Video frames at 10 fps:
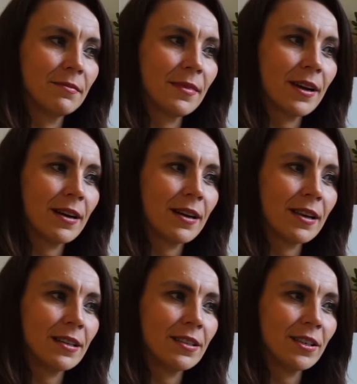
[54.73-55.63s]
I
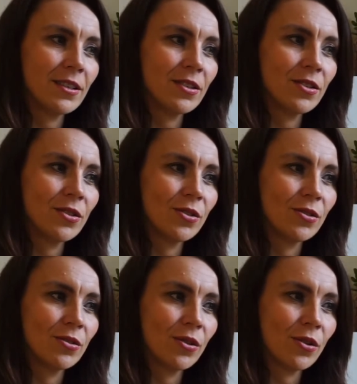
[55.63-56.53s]
started
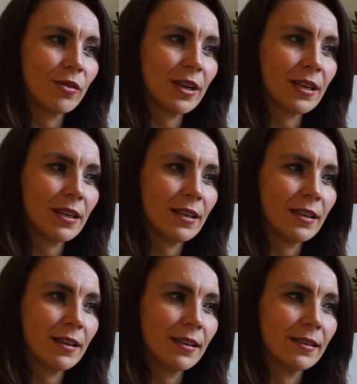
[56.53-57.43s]
to already